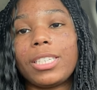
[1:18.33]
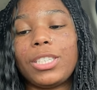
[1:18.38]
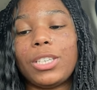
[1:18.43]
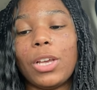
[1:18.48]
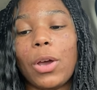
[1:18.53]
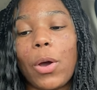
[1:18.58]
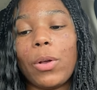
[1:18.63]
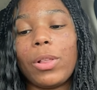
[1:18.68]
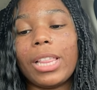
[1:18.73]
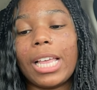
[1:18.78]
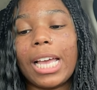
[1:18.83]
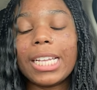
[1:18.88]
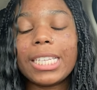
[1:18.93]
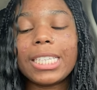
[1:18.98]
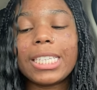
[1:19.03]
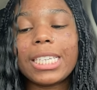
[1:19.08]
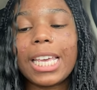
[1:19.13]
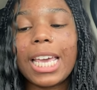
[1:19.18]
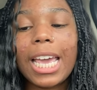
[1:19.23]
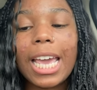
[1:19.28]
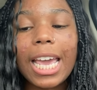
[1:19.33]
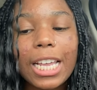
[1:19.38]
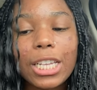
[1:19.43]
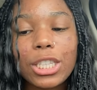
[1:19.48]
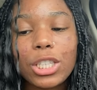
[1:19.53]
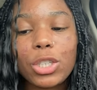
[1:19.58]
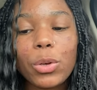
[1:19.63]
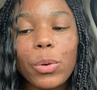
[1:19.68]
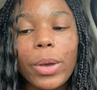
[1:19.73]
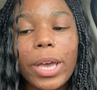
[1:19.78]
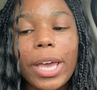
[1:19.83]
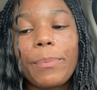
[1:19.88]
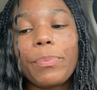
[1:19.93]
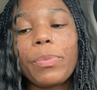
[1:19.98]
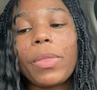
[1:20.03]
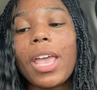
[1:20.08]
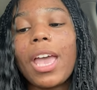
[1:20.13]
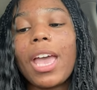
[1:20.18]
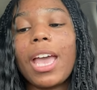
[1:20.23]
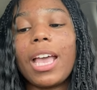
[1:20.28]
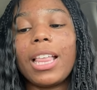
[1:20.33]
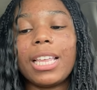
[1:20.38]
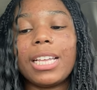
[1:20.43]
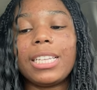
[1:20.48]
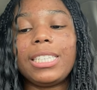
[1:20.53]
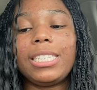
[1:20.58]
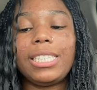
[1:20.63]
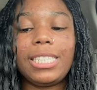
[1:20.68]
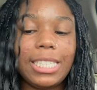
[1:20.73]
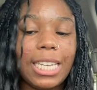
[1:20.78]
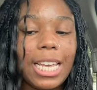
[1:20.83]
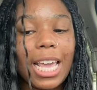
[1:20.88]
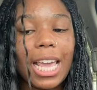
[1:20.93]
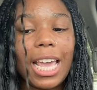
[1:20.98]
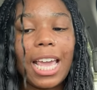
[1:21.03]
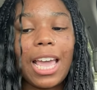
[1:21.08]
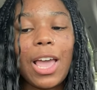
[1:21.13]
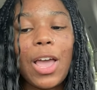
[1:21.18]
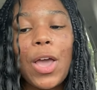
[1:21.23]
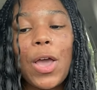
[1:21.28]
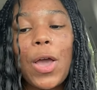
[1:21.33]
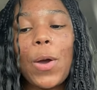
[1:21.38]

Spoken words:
So let's get into it and let's see